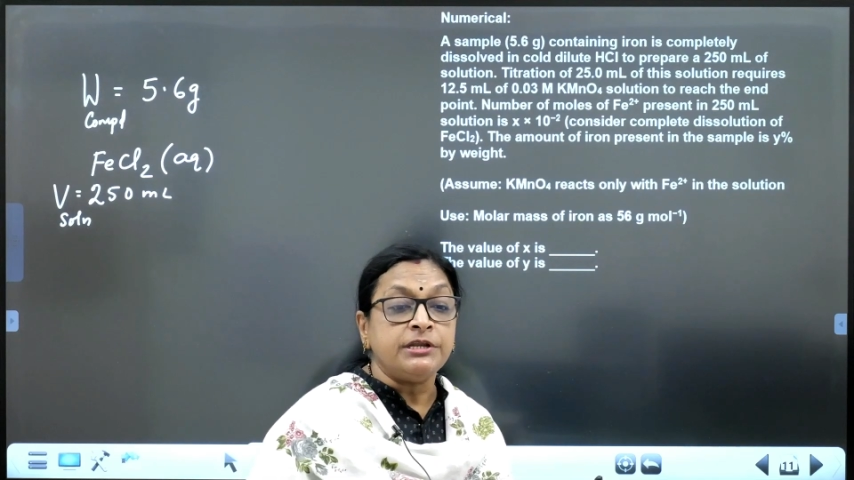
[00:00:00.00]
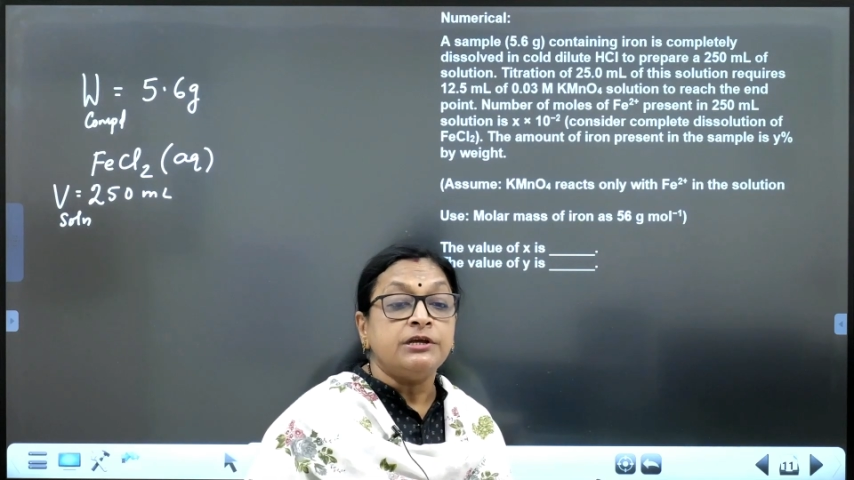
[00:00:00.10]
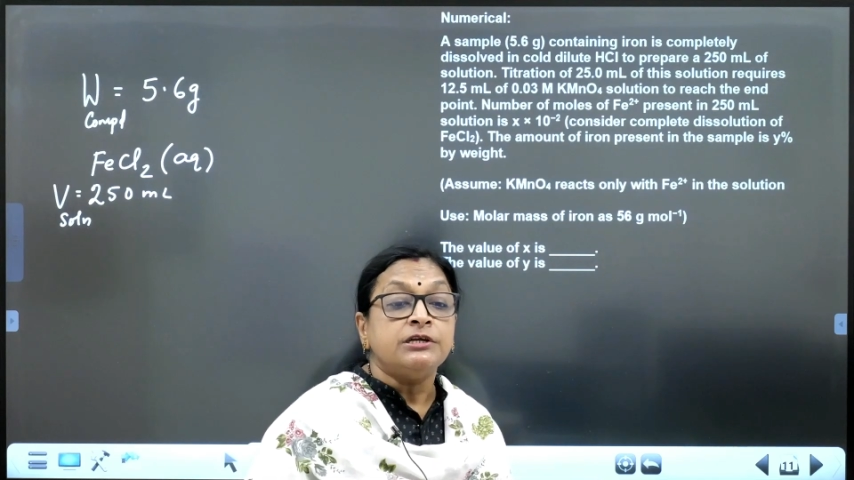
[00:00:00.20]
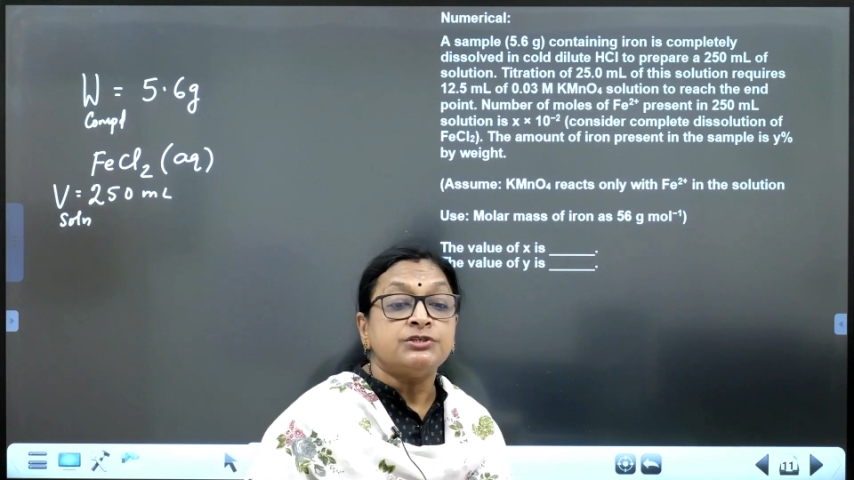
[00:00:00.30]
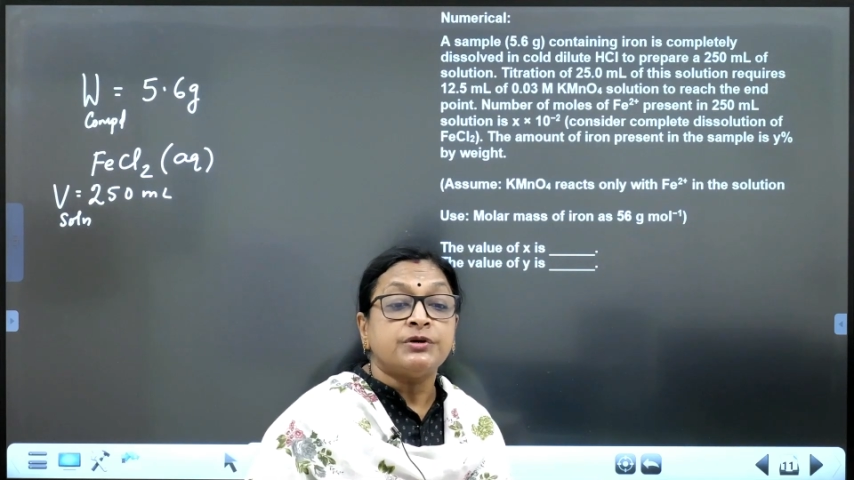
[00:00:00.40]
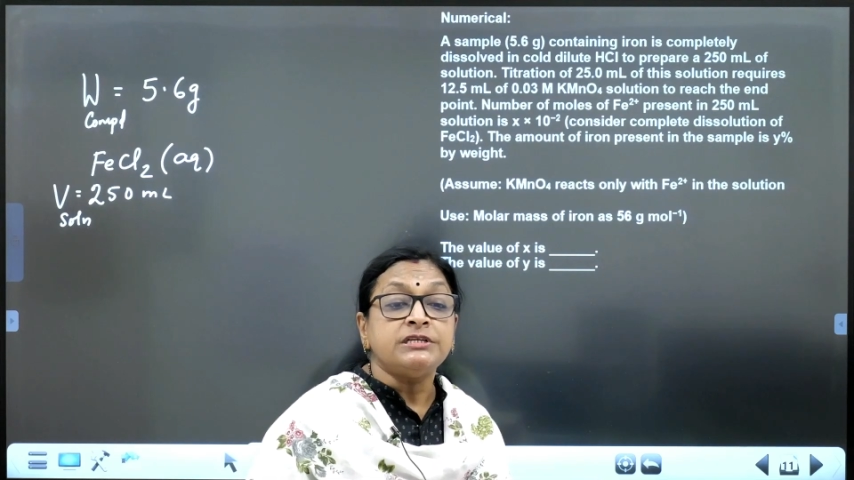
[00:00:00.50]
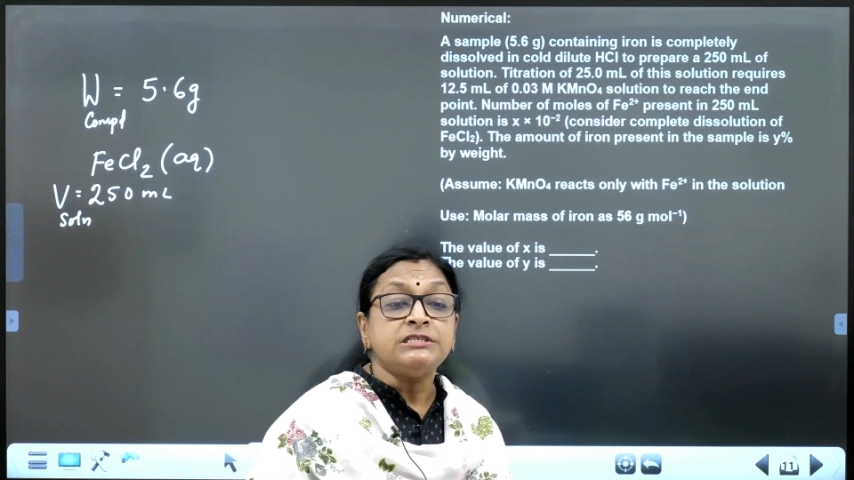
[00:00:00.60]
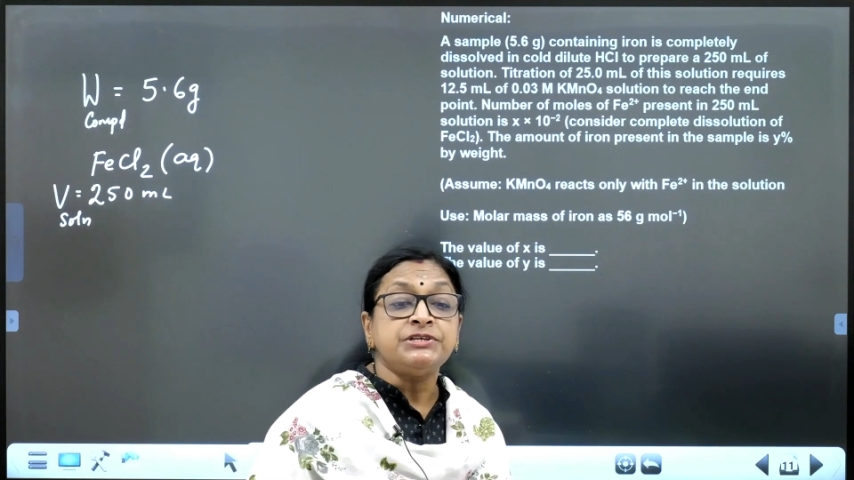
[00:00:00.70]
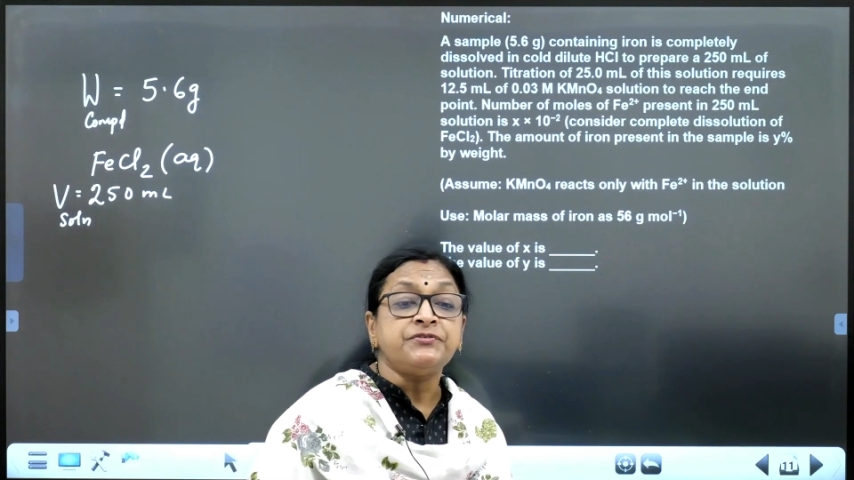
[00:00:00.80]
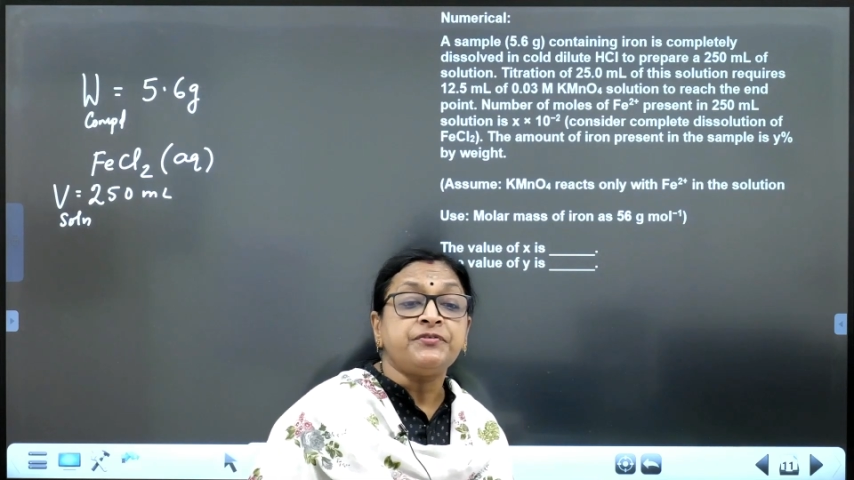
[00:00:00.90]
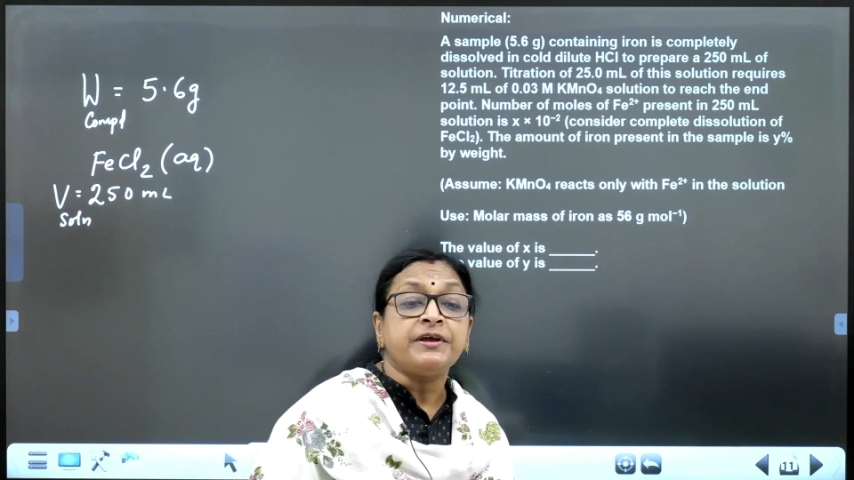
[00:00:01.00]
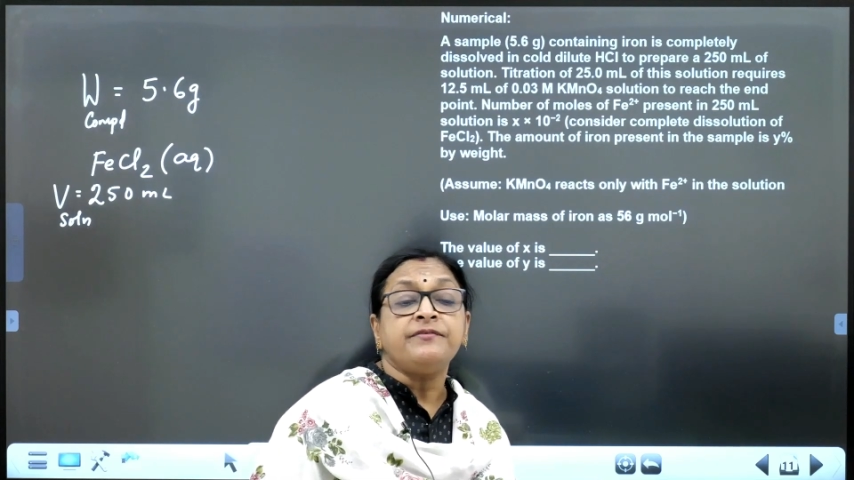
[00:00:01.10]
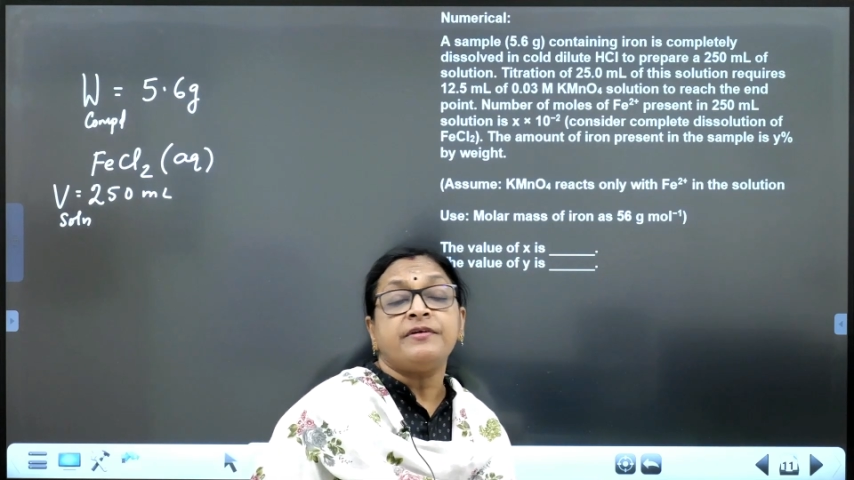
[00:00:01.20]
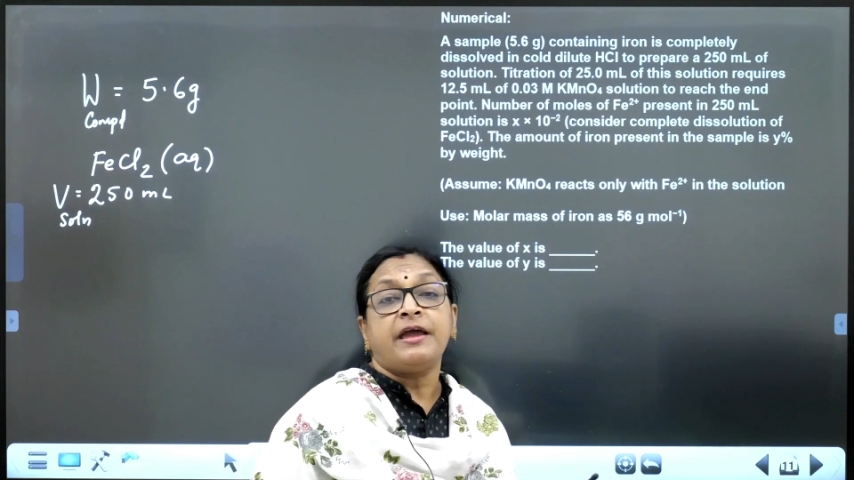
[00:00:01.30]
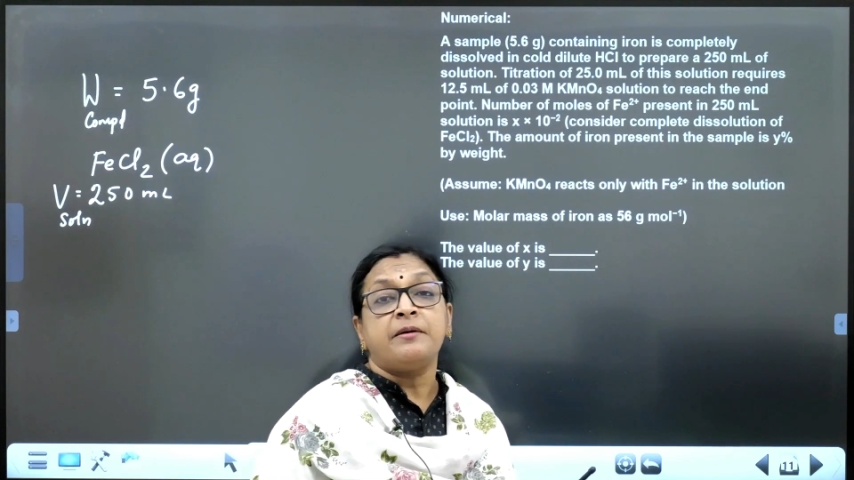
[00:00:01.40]
25
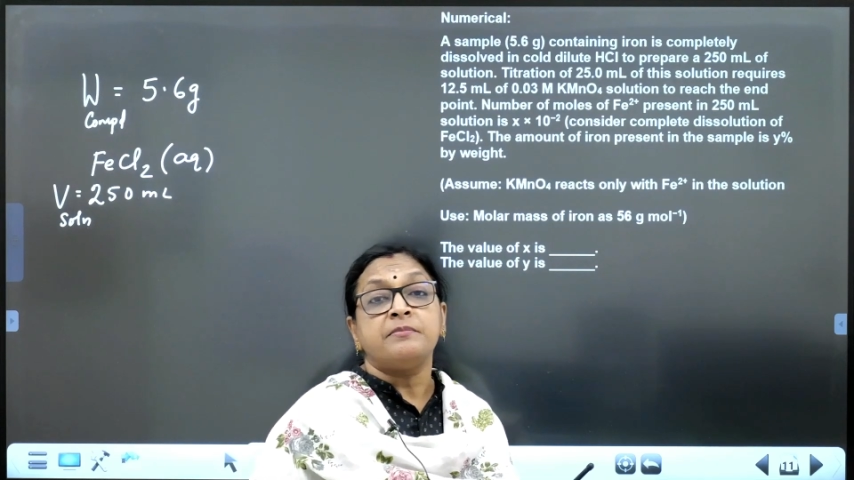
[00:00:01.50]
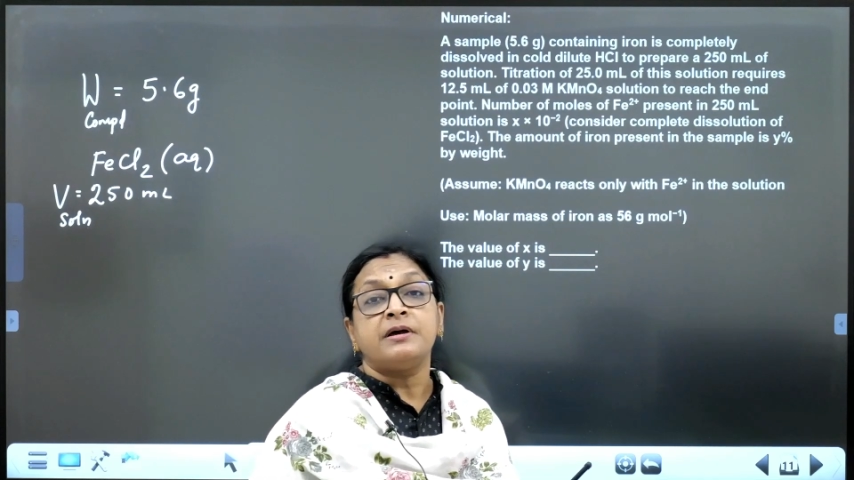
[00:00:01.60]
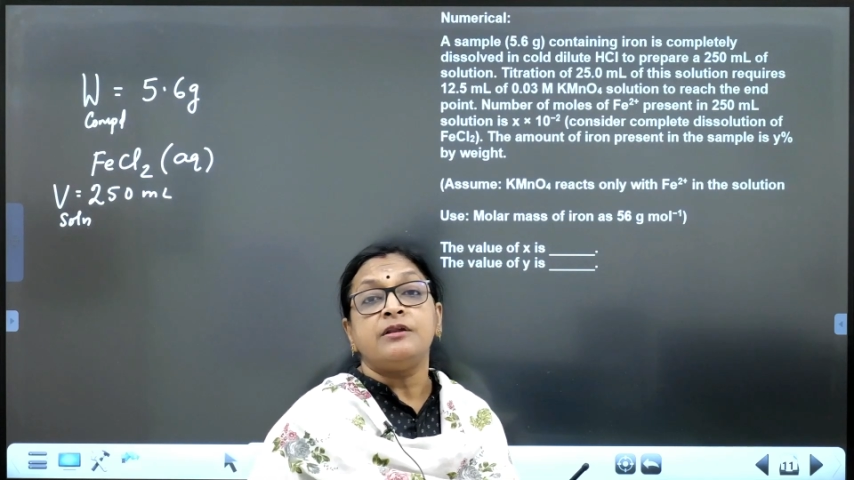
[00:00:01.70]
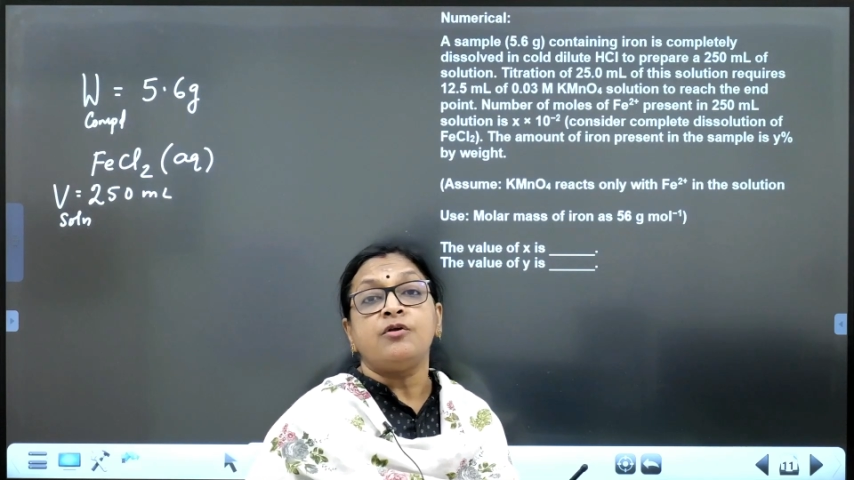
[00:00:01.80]
ml